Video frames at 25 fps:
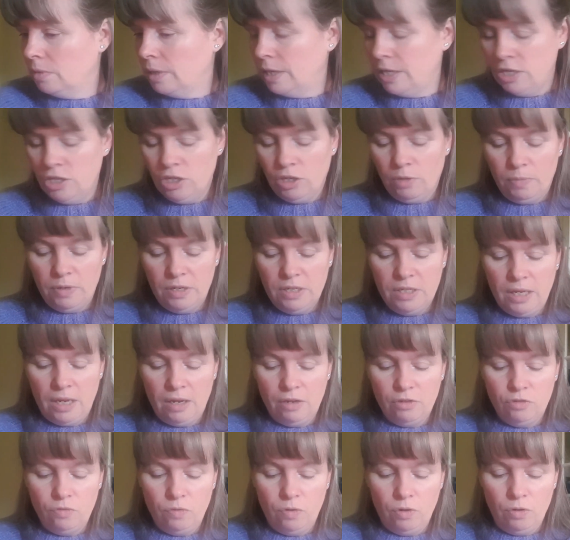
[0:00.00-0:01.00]
in somebody's
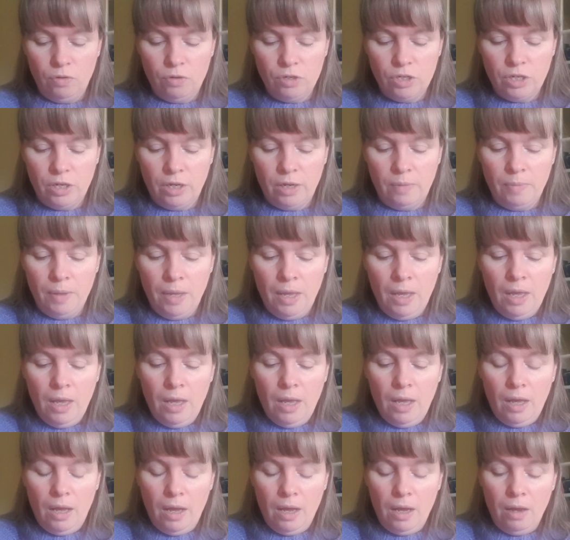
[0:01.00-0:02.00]
house for a long time.
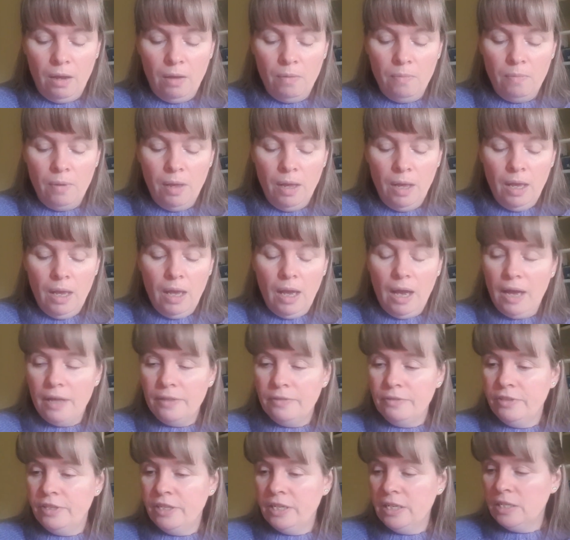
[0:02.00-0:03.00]

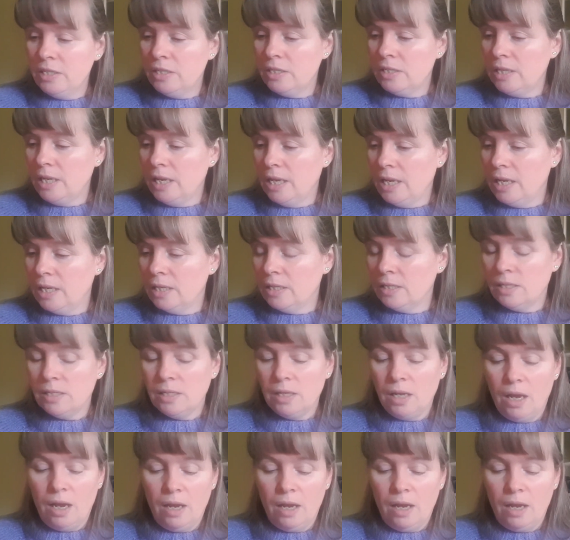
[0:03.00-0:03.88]
And this is,